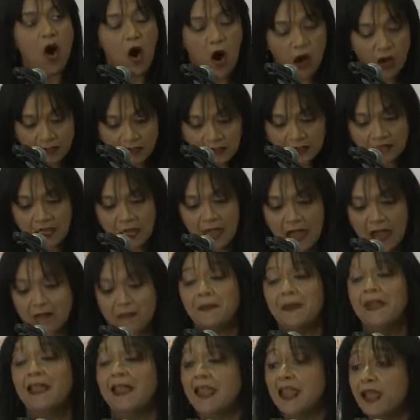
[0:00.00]
on
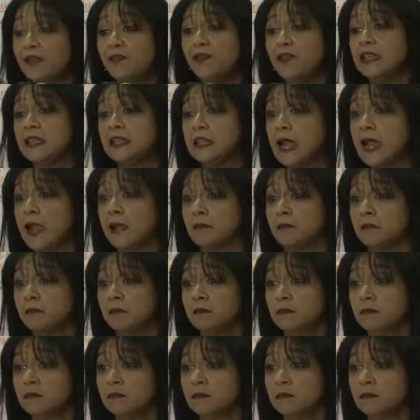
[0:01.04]
time every time.